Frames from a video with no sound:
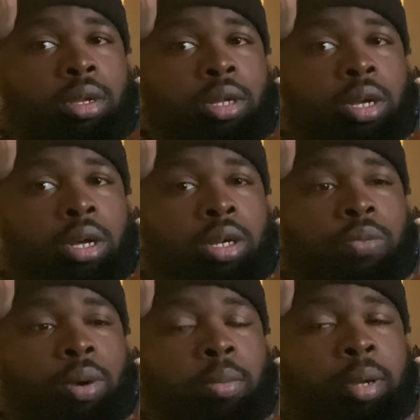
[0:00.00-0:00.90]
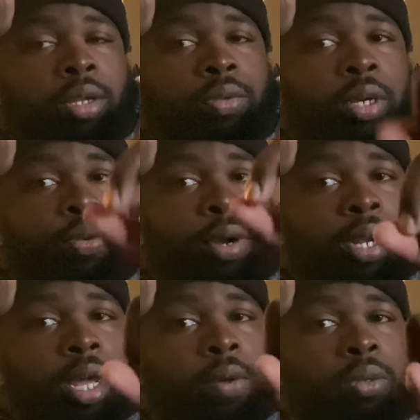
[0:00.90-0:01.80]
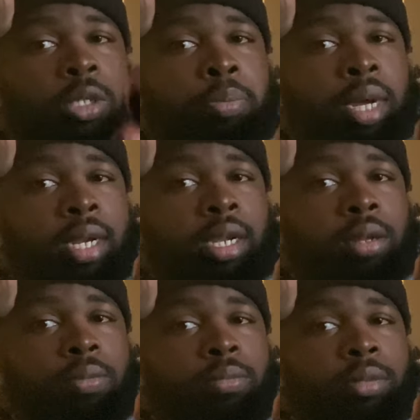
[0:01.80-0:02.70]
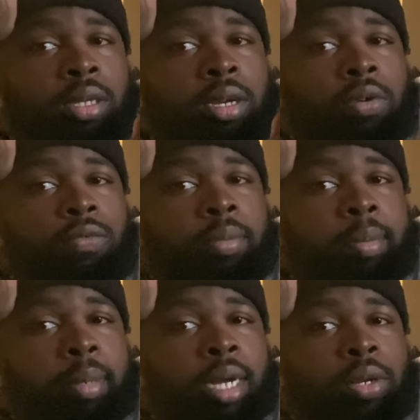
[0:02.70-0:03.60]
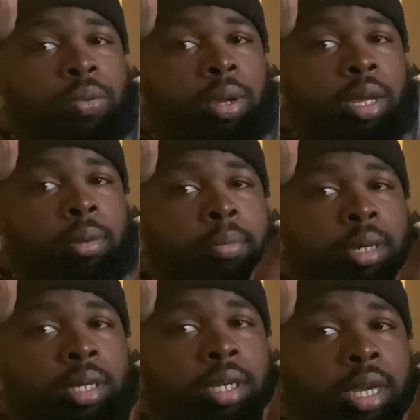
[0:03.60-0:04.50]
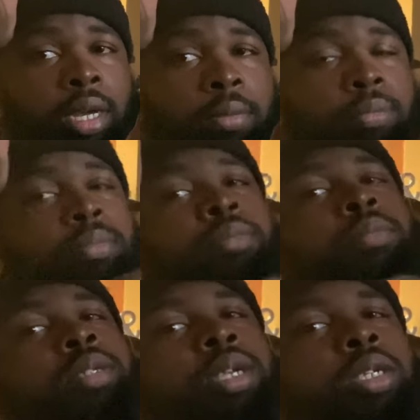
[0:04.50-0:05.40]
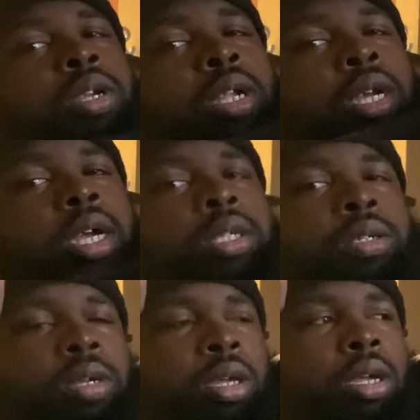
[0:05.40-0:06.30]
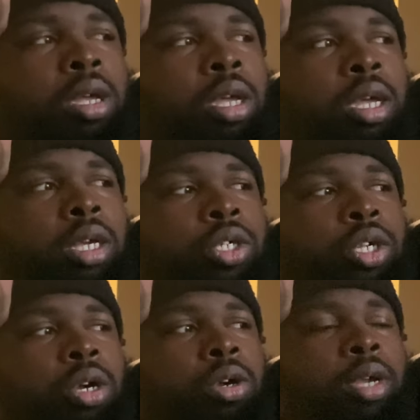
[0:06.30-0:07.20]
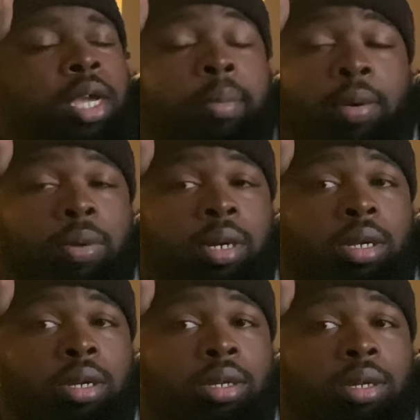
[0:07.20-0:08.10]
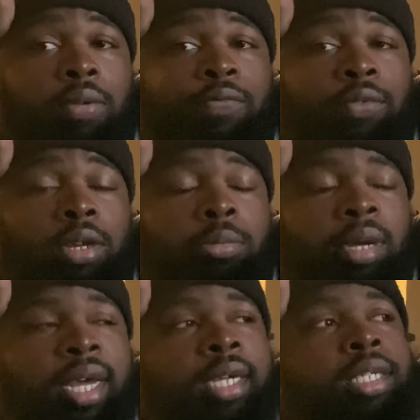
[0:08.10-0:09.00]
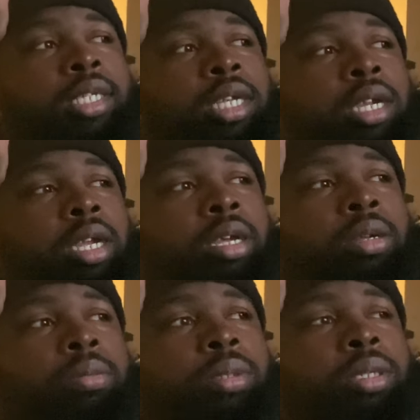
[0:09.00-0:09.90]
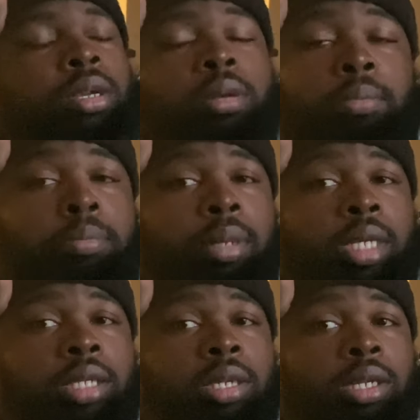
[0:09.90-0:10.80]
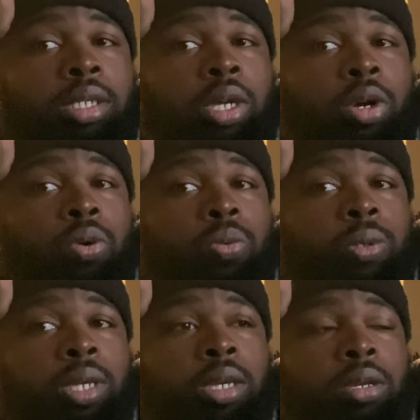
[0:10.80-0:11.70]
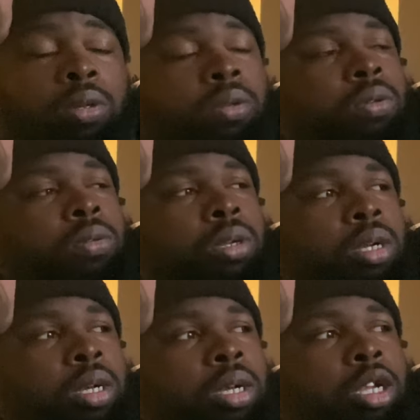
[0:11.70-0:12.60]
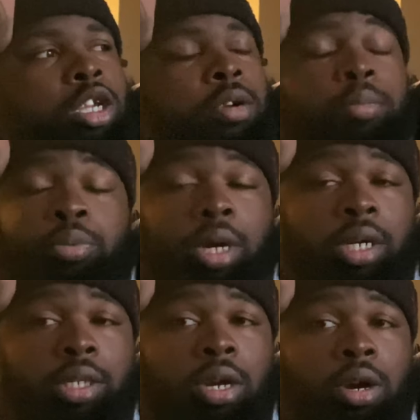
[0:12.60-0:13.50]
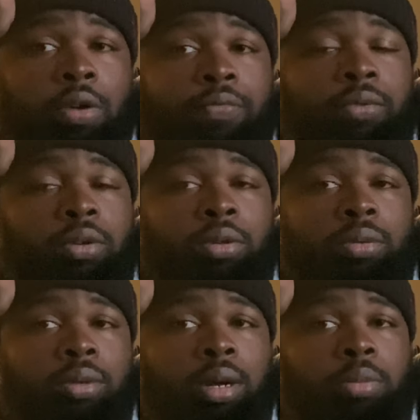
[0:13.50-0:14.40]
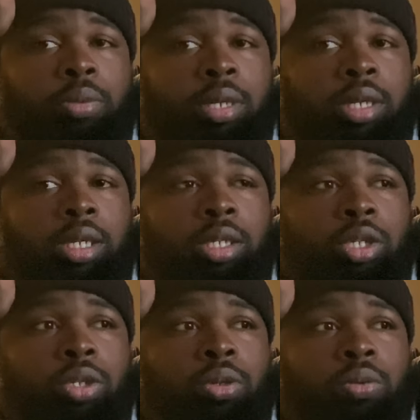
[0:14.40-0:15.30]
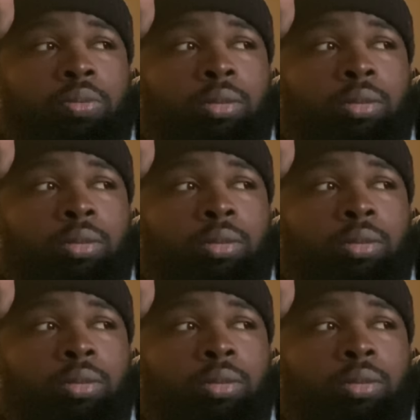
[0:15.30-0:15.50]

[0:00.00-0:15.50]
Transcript: the wrong pathway. Granted, I was spotted from a mile away, but yeah, That's all I ask. So anybody want to flood my DMs, business only. If you have a product to offer, I'm willing to